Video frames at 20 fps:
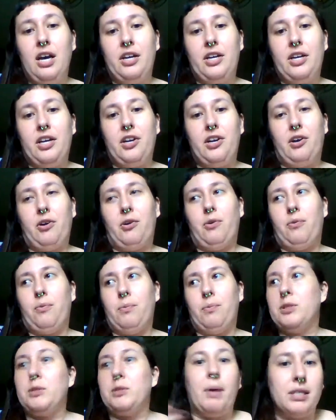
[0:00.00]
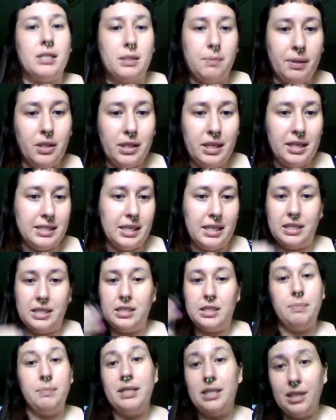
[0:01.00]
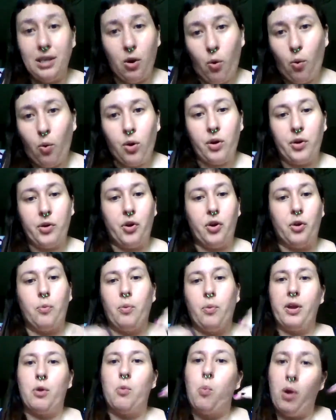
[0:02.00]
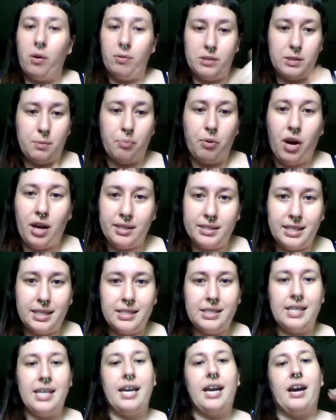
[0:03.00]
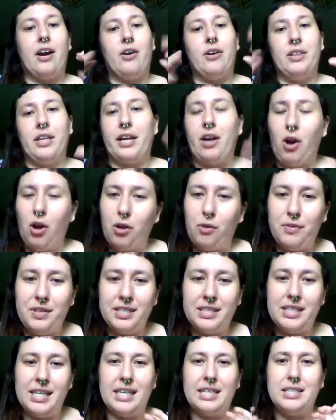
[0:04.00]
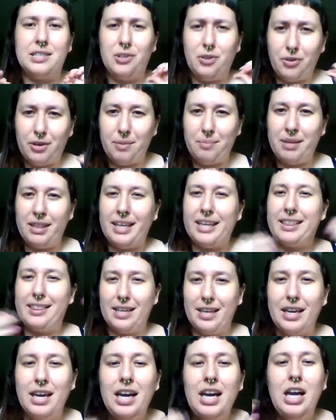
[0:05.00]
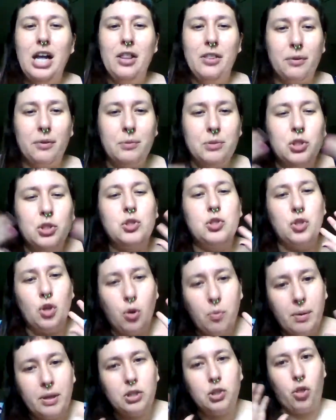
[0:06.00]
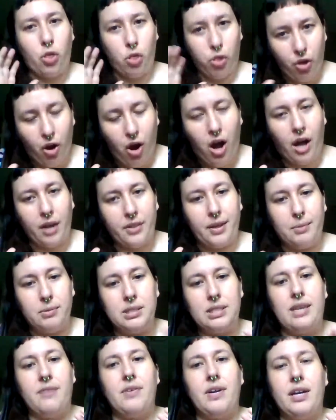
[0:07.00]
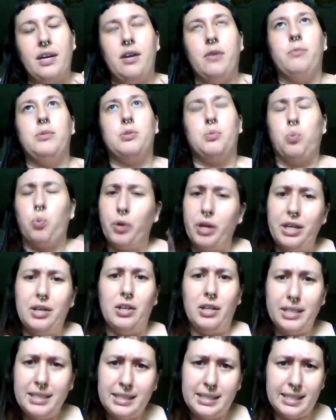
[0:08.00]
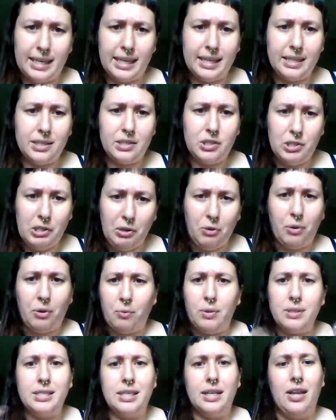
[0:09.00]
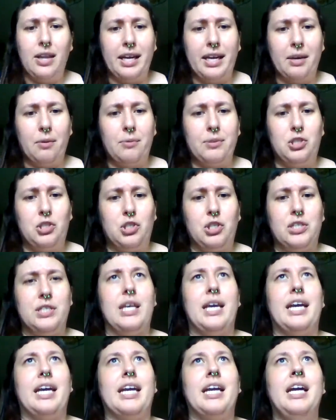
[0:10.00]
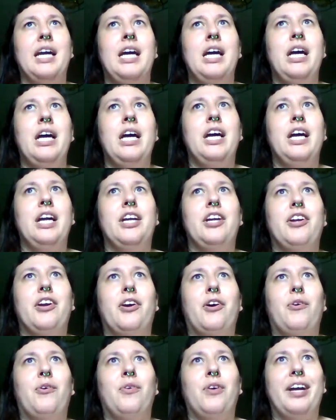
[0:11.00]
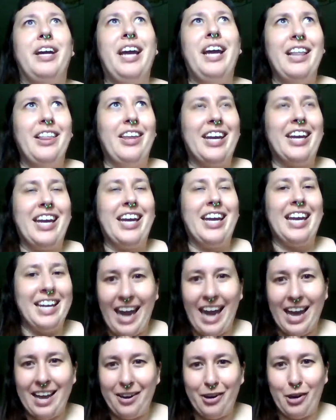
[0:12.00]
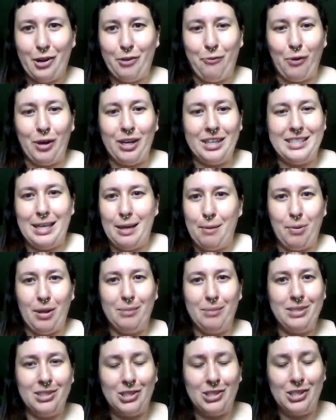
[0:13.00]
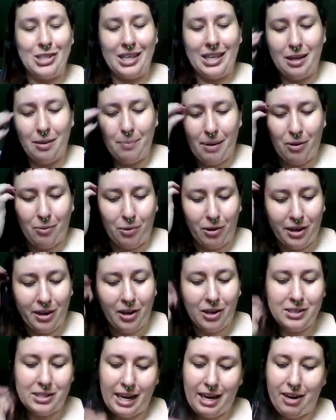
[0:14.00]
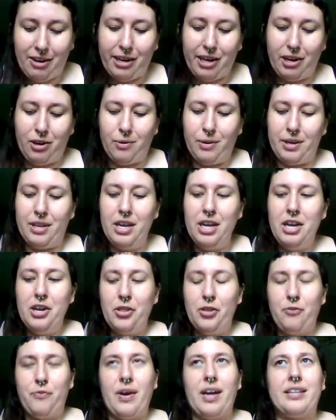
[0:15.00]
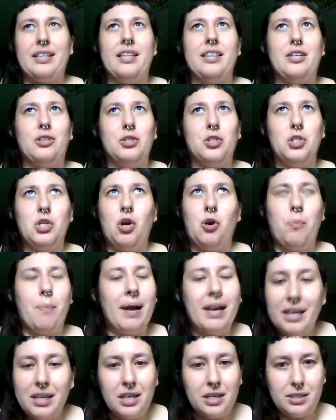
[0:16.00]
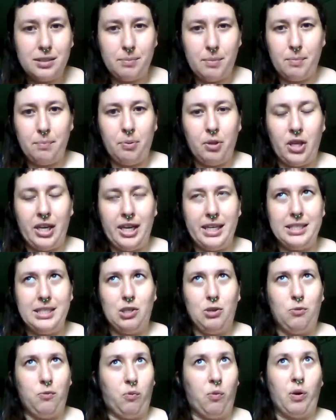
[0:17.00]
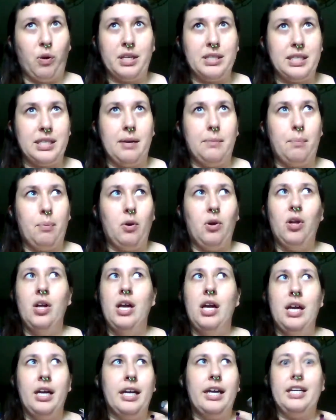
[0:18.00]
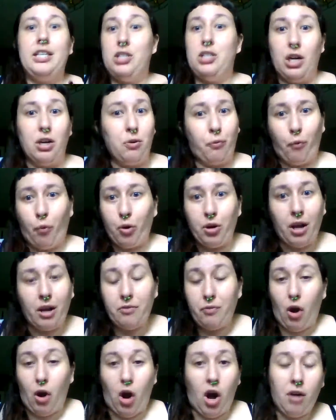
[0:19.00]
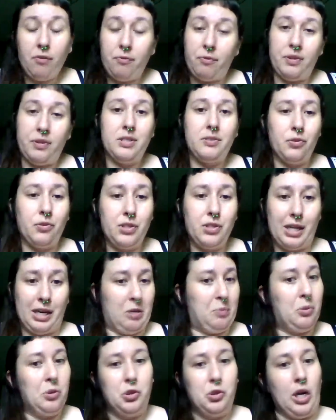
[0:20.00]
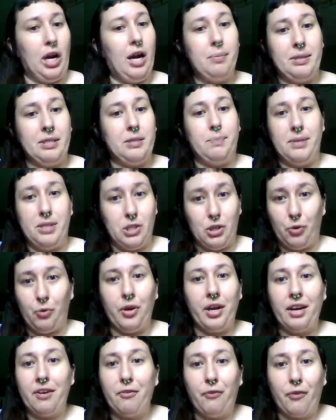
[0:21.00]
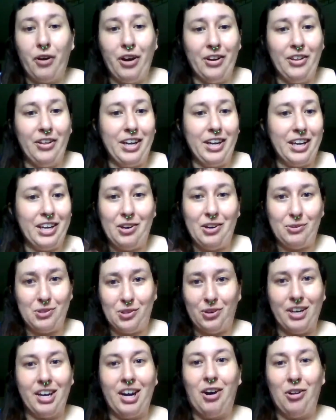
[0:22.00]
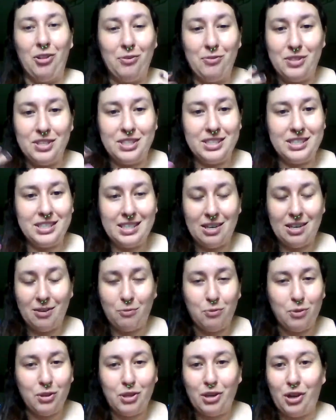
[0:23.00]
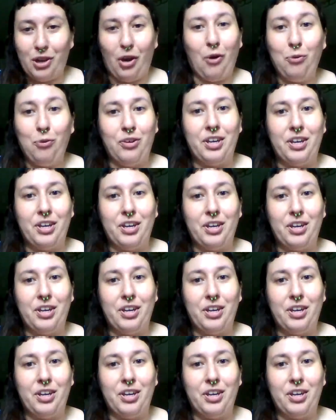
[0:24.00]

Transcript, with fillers: you know, responsibilities, it needs to be dehorned, or like what was the process there, and like all of these things, you know what I mean? Like that there was just so much thought that was given, and it was realistic too. It wasn't like it was just like, you know, like in Canada, for example, I'm just thinking about, we're in Ontario, and the fact that there's no mechanism in place to, for example, get Doug Ford out of office for the terrible job he's been doing for like, you know, during all of this stuff with COVID.